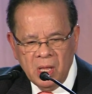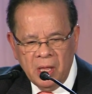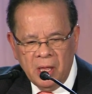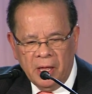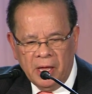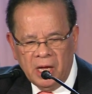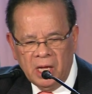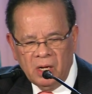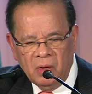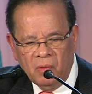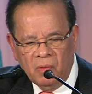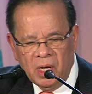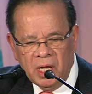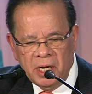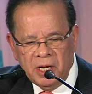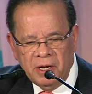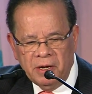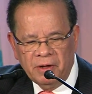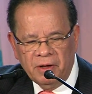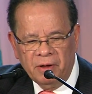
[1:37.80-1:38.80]
In
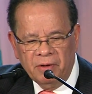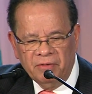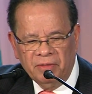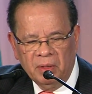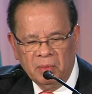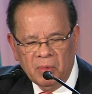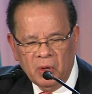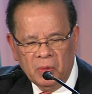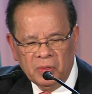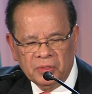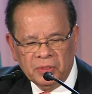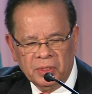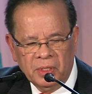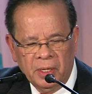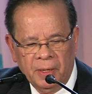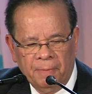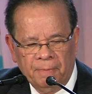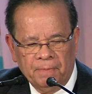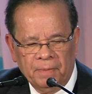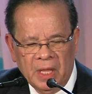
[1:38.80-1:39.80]
one of the most
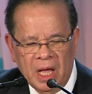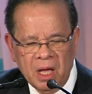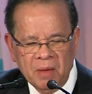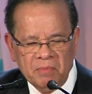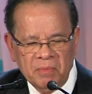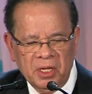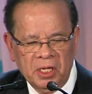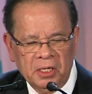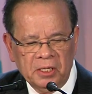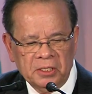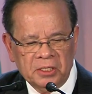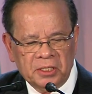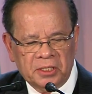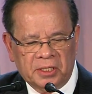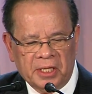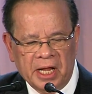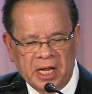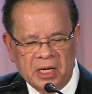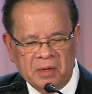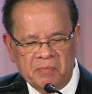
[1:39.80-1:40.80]
damning
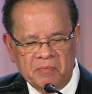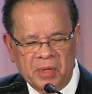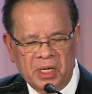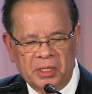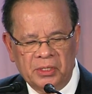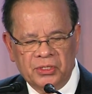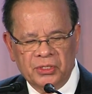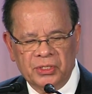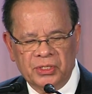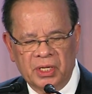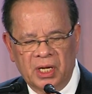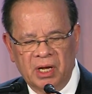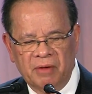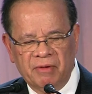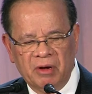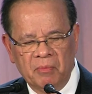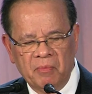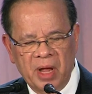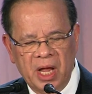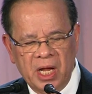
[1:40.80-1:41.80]
statements
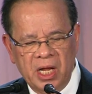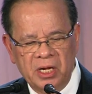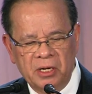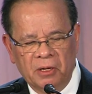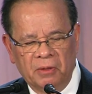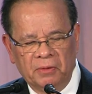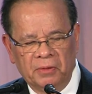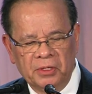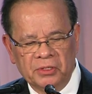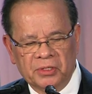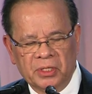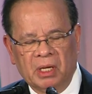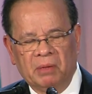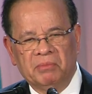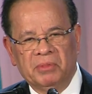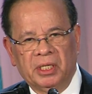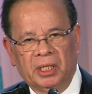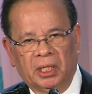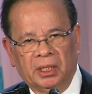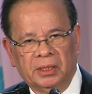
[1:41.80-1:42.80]
ever made on the
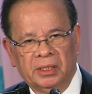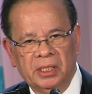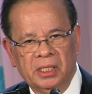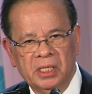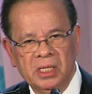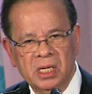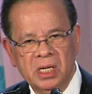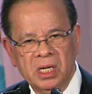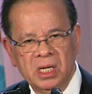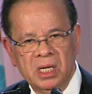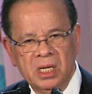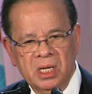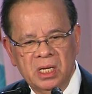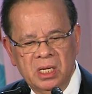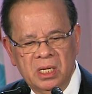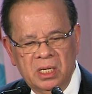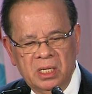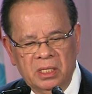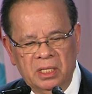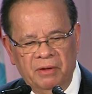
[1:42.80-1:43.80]
subject,
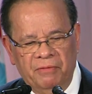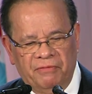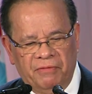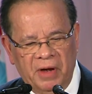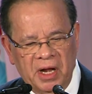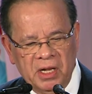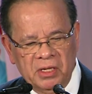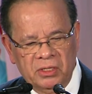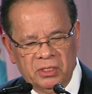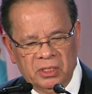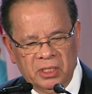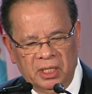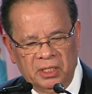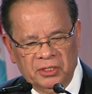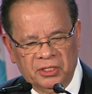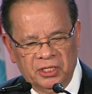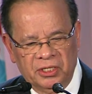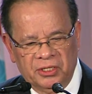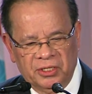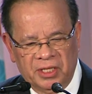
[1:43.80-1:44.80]
the French
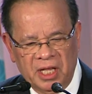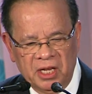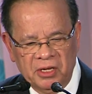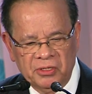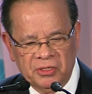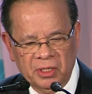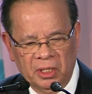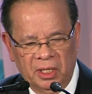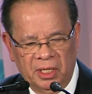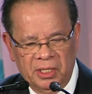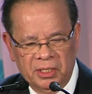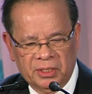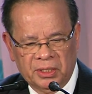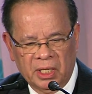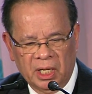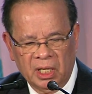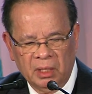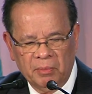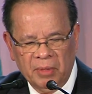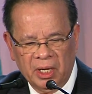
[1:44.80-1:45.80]
existentialist
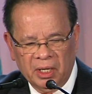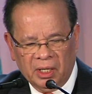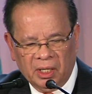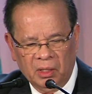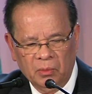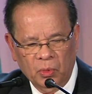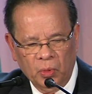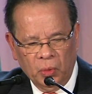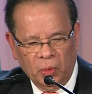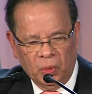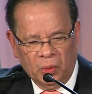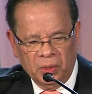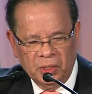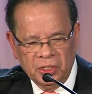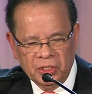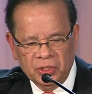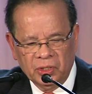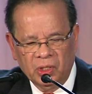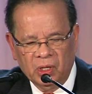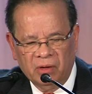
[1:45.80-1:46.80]
Albert Camus, in
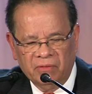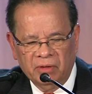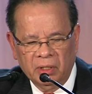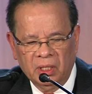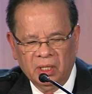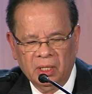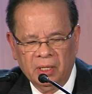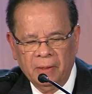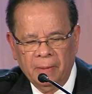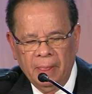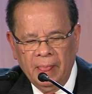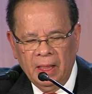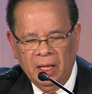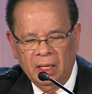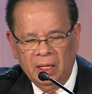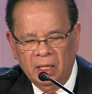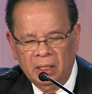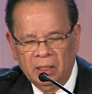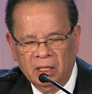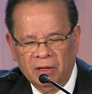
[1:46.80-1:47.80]
his novel
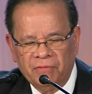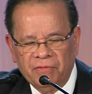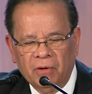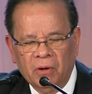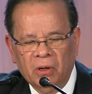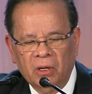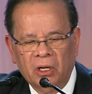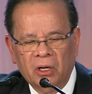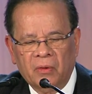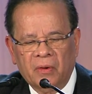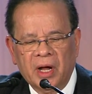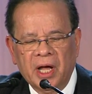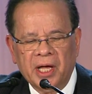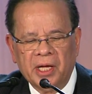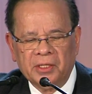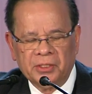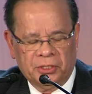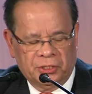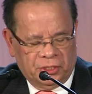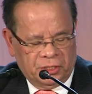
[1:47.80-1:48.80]
The Fall,
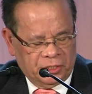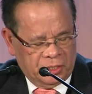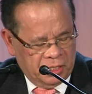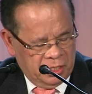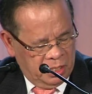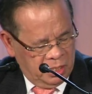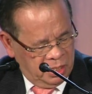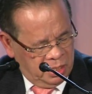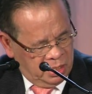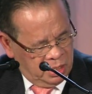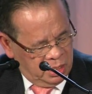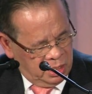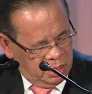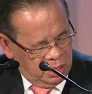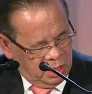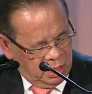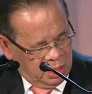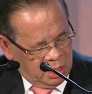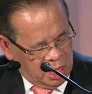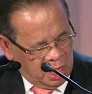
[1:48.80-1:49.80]
writes,
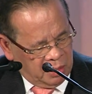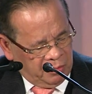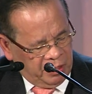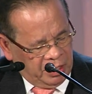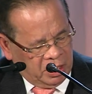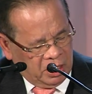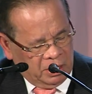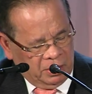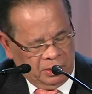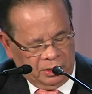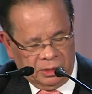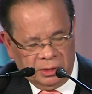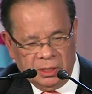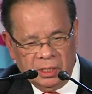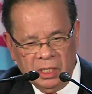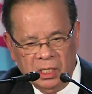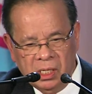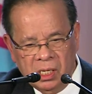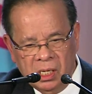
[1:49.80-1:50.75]
and we quote,